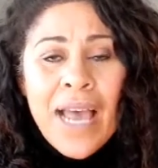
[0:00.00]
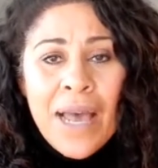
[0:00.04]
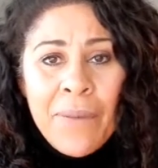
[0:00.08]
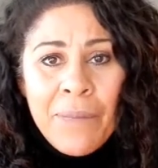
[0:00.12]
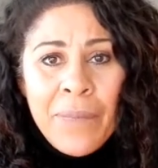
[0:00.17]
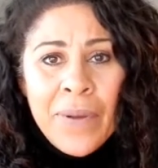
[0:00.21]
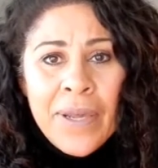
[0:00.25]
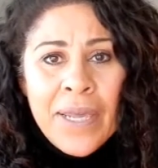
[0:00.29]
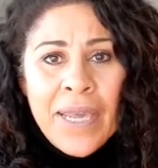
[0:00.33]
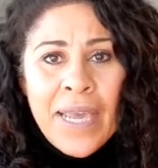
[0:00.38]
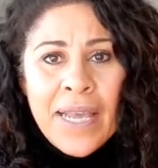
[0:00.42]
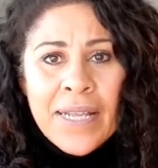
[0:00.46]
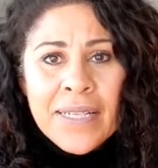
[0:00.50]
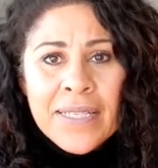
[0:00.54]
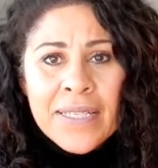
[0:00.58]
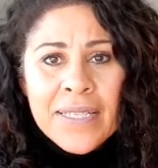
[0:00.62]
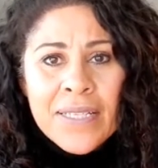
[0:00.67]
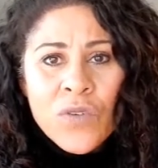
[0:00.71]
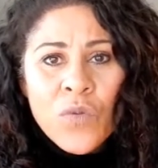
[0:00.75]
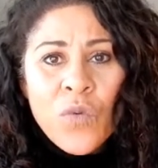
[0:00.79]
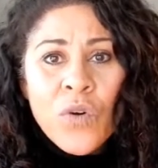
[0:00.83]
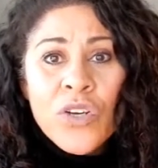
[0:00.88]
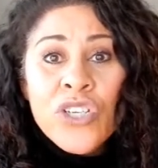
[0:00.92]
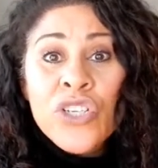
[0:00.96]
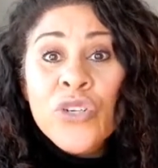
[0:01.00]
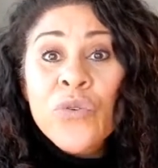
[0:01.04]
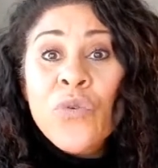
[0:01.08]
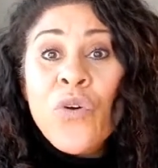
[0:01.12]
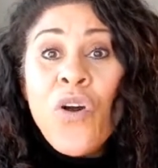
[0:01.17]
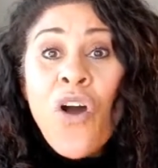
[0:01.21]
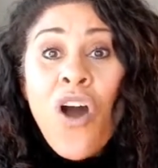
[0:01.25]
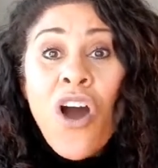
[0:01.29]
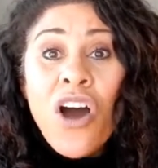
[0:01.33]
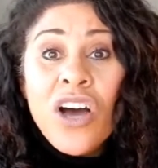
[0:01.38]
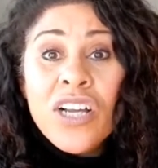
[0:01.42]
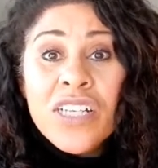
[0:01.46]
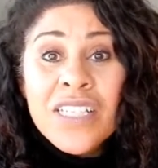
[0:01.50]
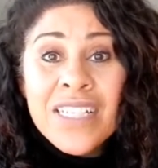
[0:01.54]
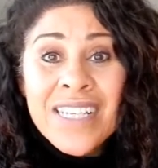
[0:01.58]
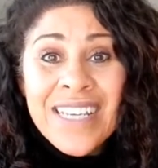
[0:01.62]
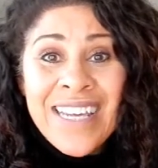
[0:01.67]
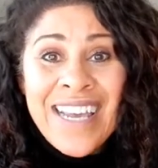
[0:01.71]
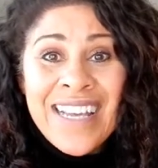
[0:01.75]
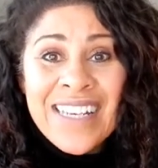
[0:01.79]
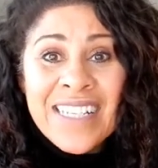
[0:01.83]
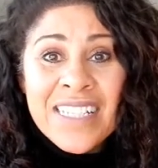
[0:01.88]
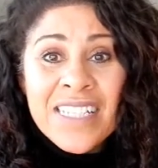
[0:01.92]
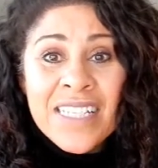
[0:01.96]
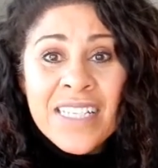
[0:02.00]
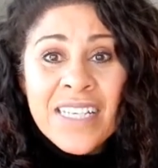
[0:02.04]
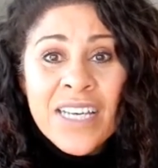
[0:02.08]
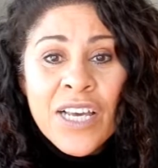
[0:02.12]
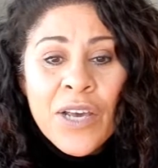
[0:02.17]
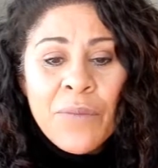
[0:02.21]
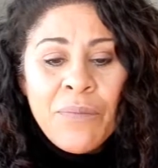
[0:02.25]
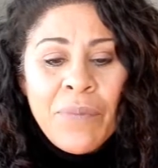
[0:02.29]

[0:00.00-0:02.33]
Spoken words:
up against, what you can't get,